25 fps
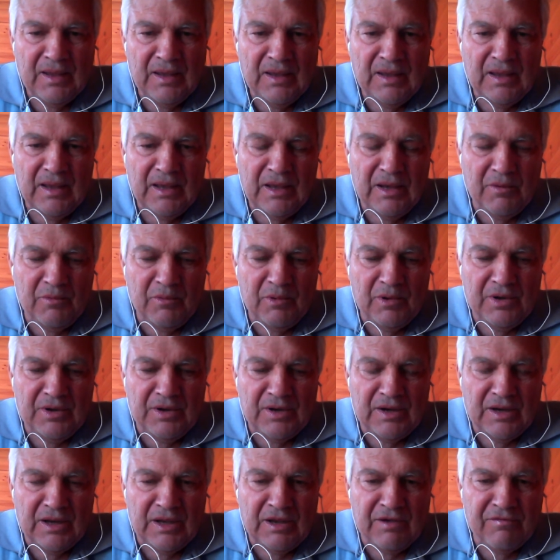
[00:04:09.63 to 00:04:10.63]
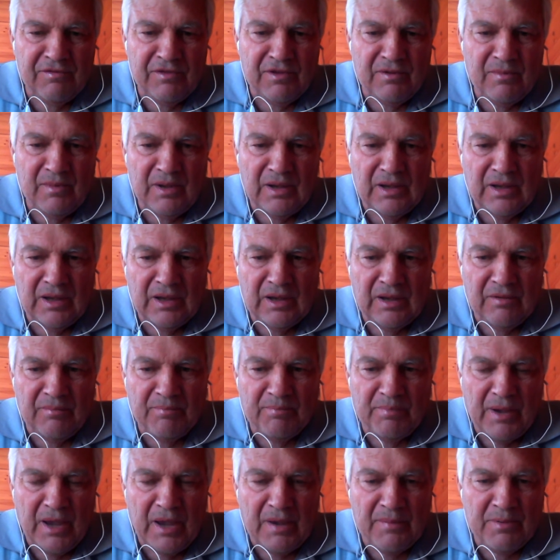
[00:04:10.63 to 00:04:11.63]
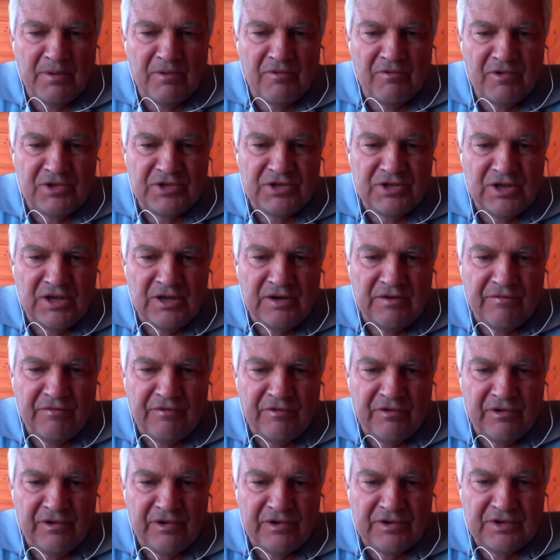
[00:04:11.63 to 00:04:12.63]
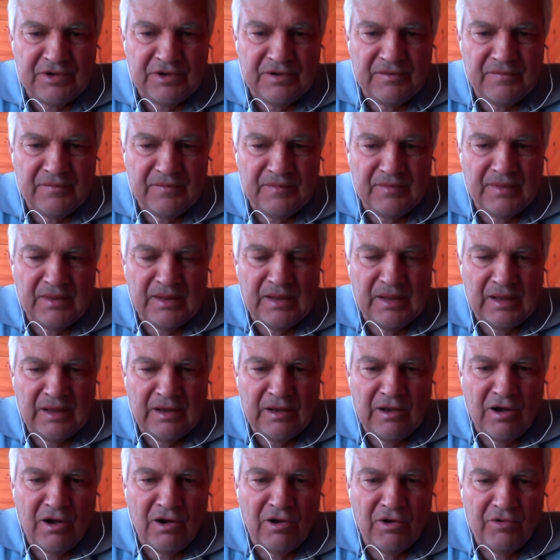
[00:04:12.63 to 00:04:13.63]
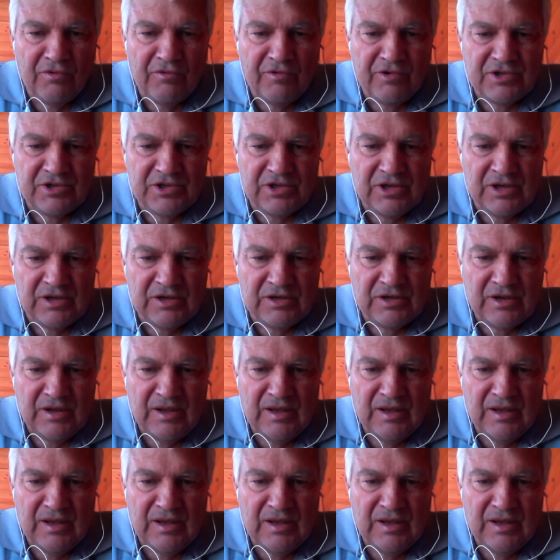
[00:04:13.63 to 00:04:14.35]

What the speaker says: He would give them a paper receipt for it, a gold receipt.